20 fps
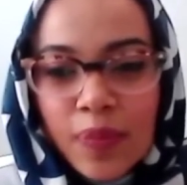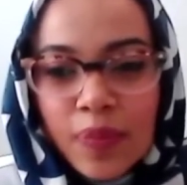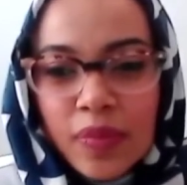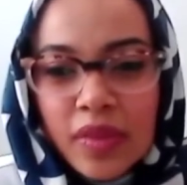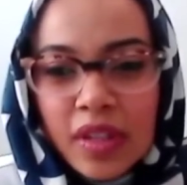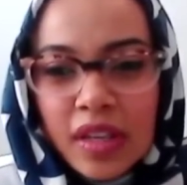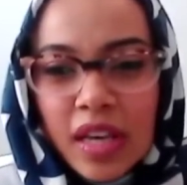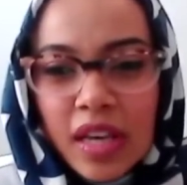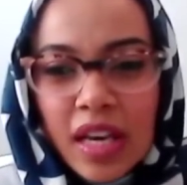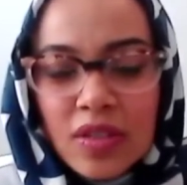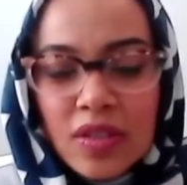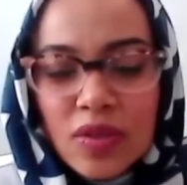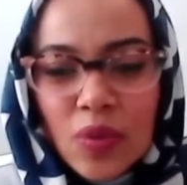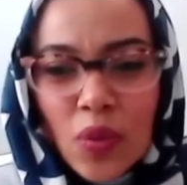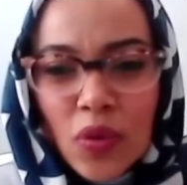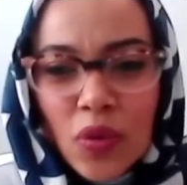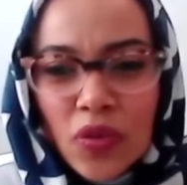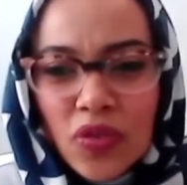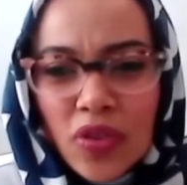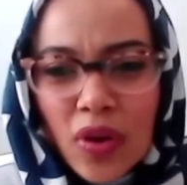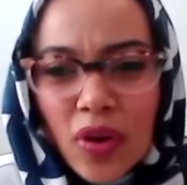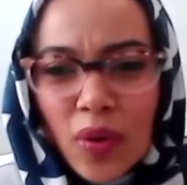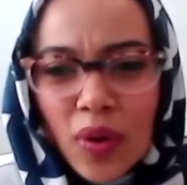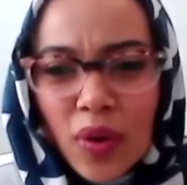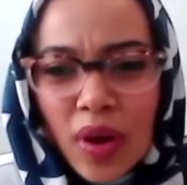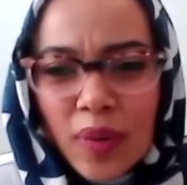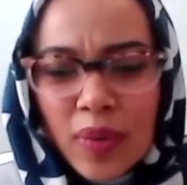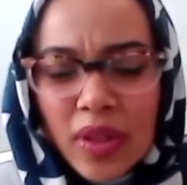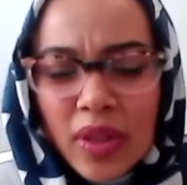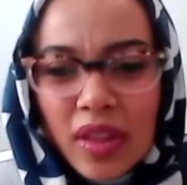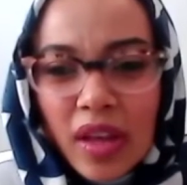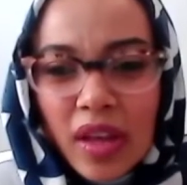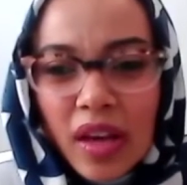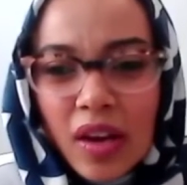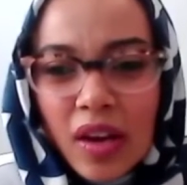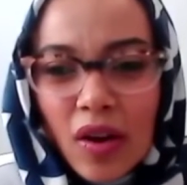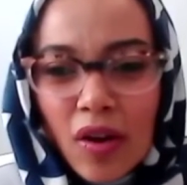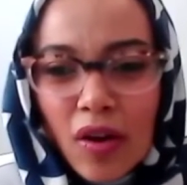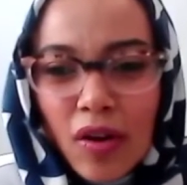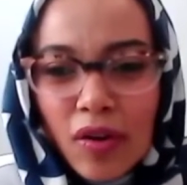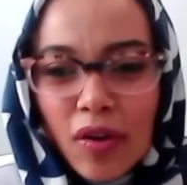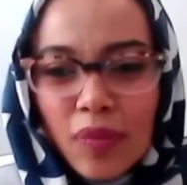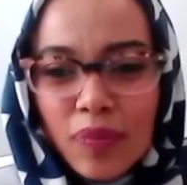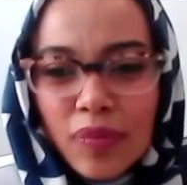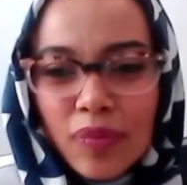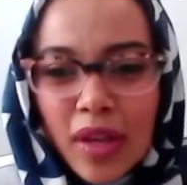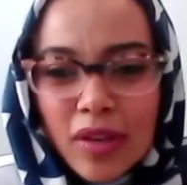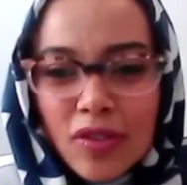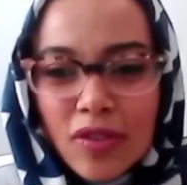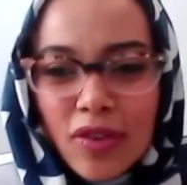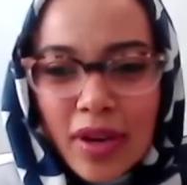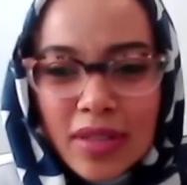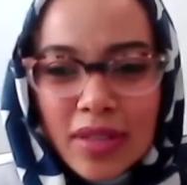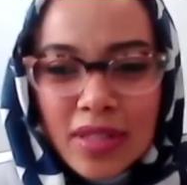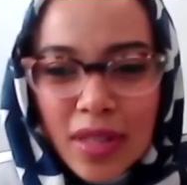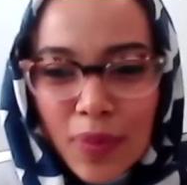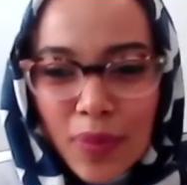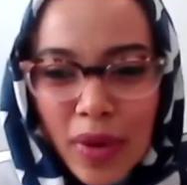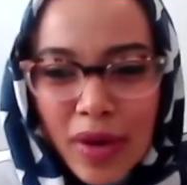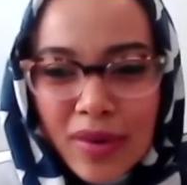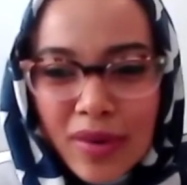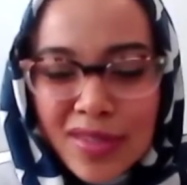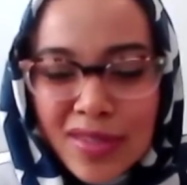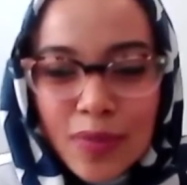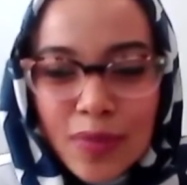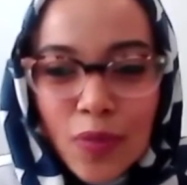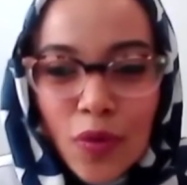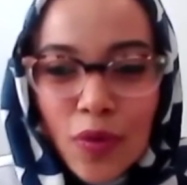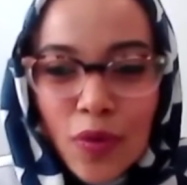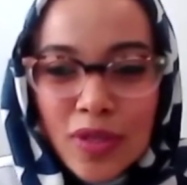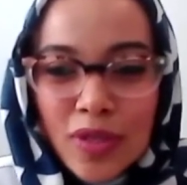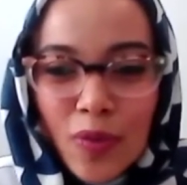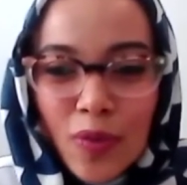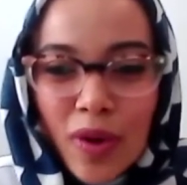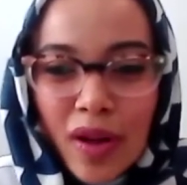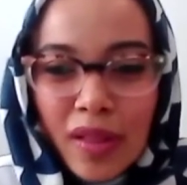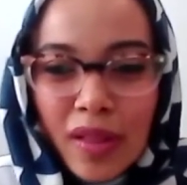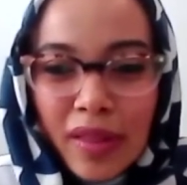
Kids also, I mean, they trust their parents more as well.